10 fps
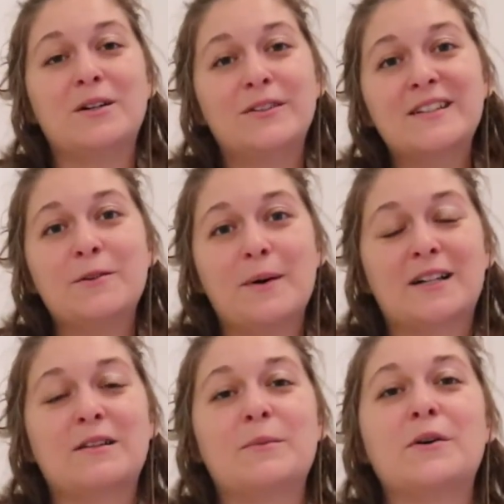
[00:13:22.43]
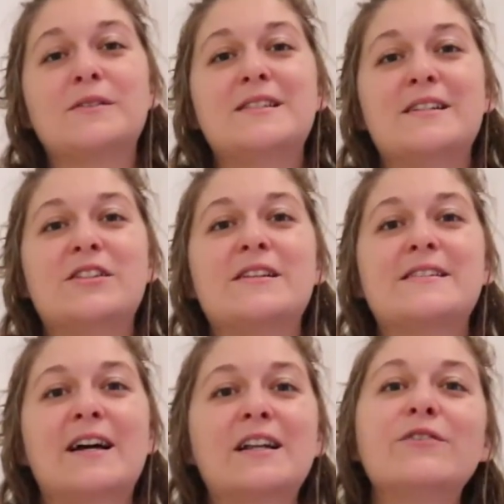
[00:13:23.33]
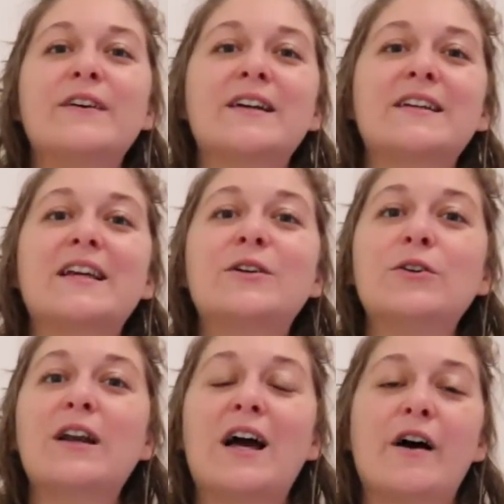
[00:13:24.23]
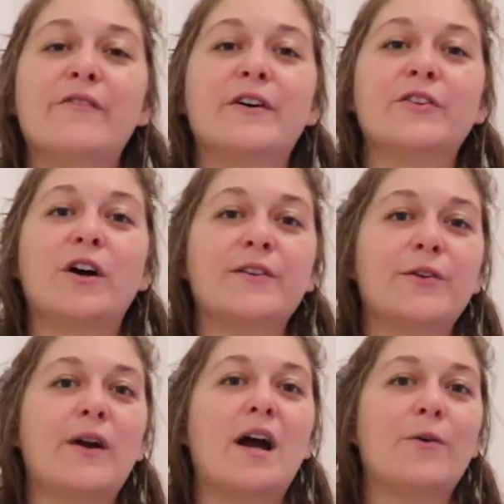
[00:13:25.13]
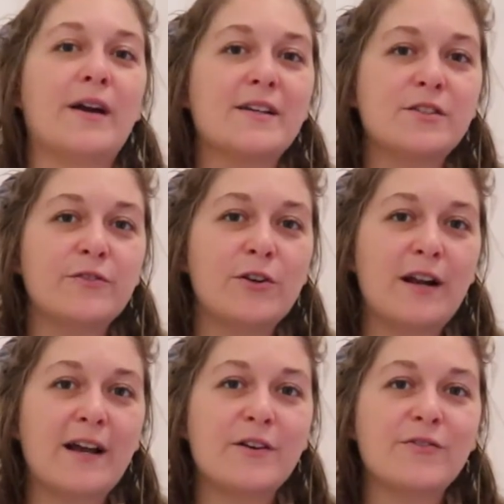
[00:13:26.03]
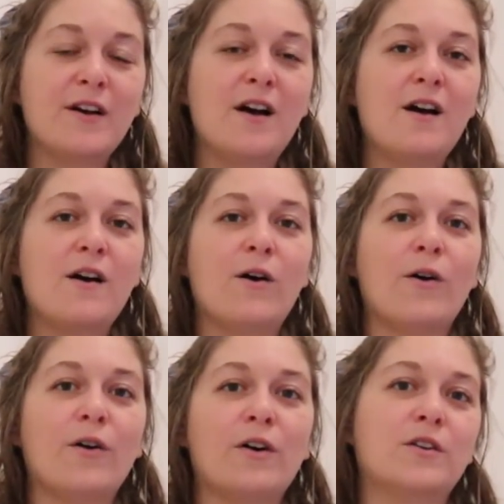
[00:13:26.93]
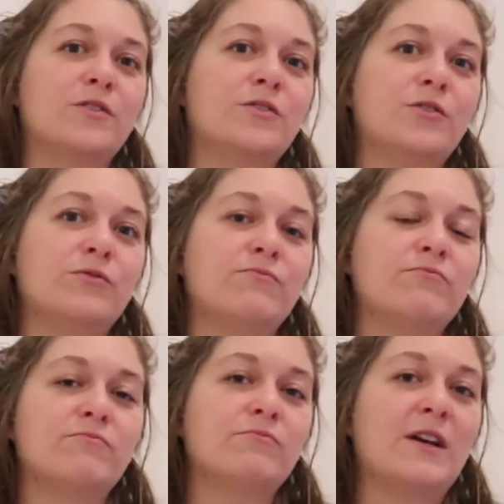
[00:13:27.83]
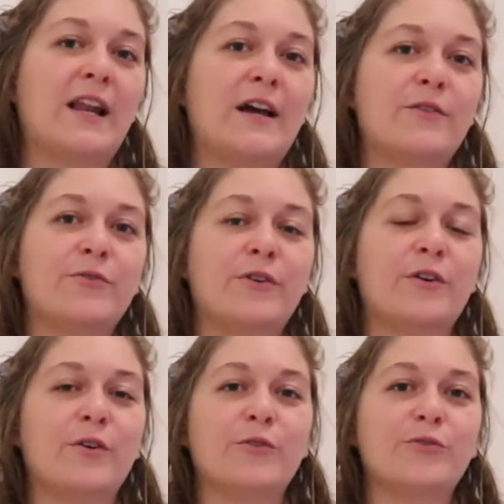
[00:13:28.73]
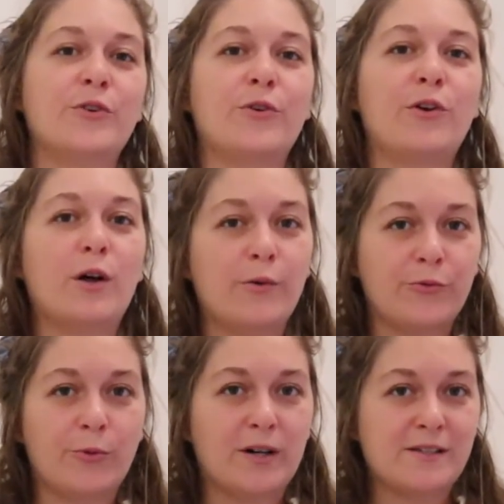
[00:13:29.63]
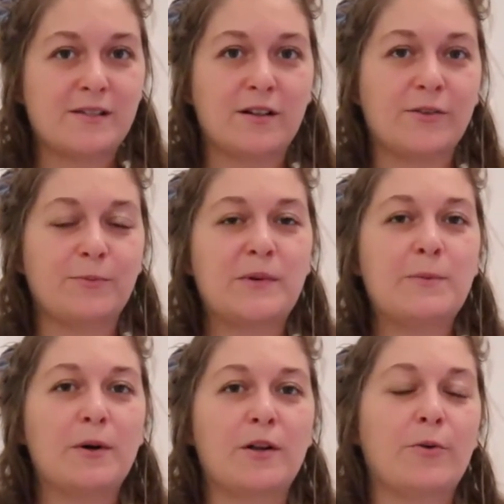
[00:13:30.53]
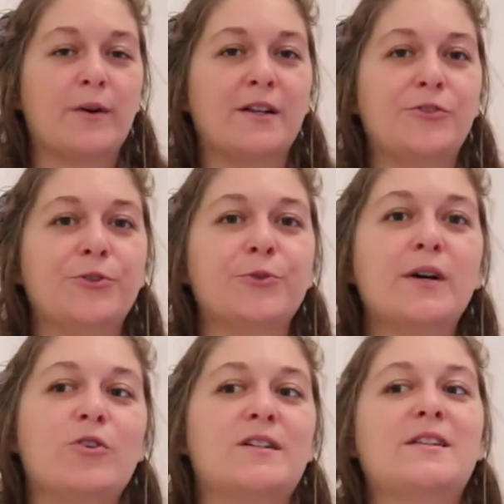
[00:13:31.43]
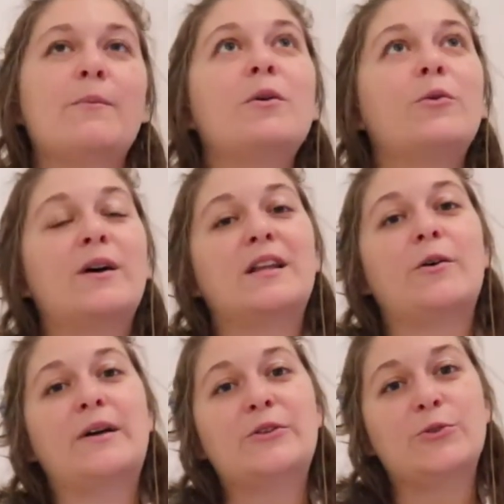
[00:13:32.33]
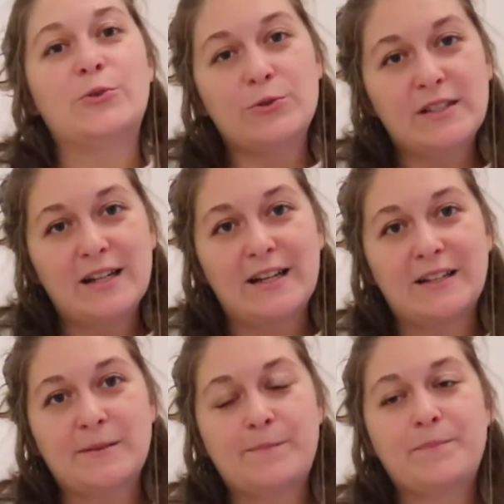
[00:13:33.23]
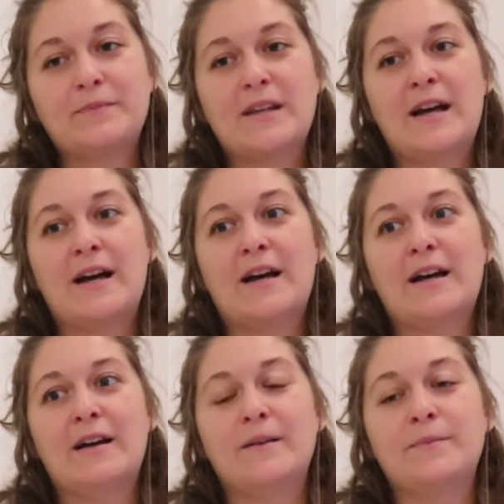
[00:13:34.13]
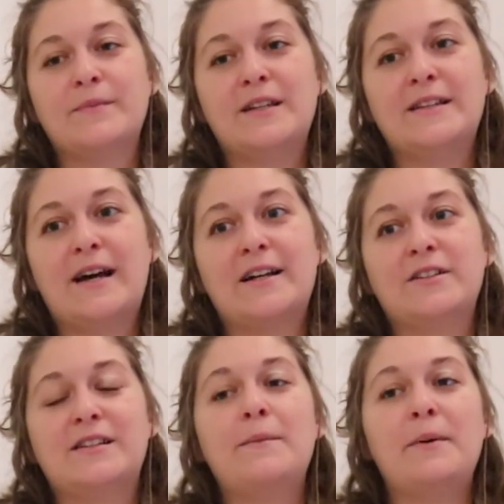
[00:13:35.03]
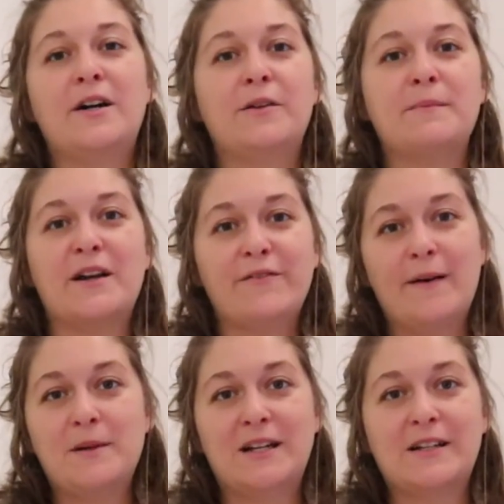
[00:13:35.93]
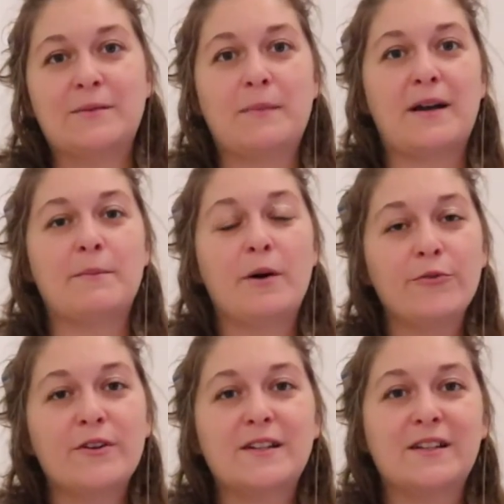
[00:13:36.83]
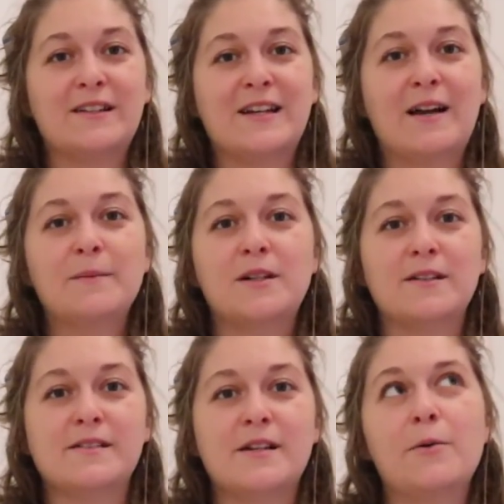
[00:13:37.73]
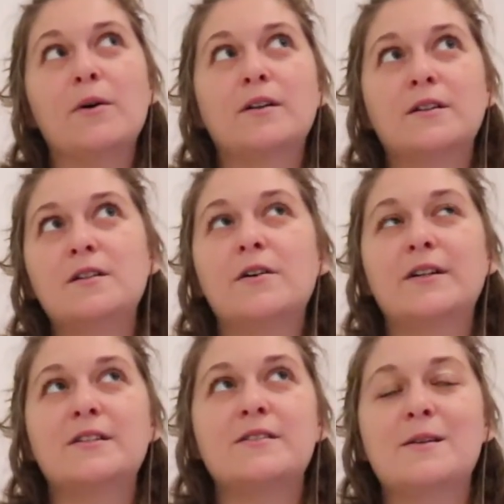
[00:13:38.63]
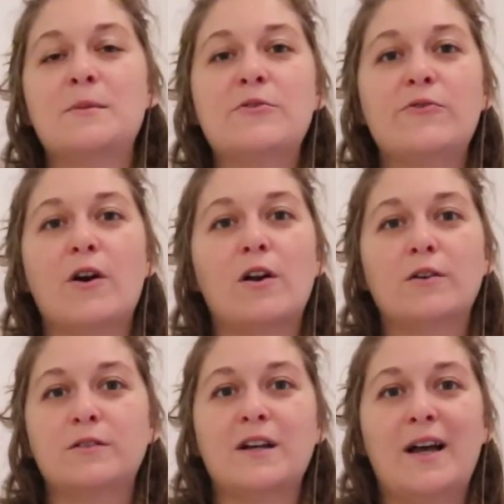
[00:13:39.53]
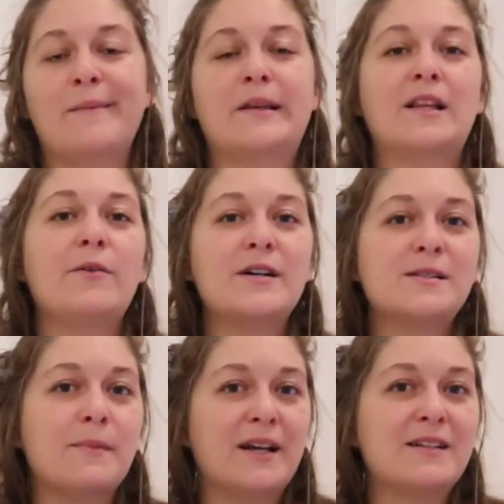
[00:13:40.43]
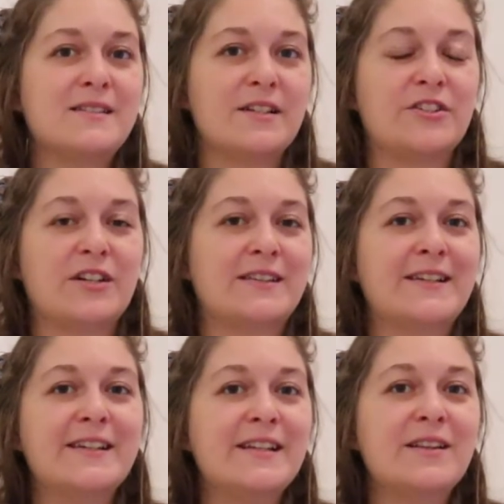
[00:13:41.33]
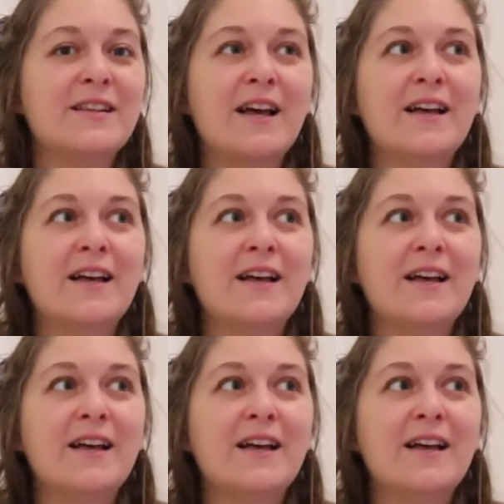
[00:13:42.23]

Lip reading: holding you back the most is the side effect it could have on other areas of your life, or on the life of your loved ones, on people around you. For example, when I went to New Zealand, it had an impact on my family, on my boyfriend at the time, because they were not going to see me for a long time, and that was my decision. They didn't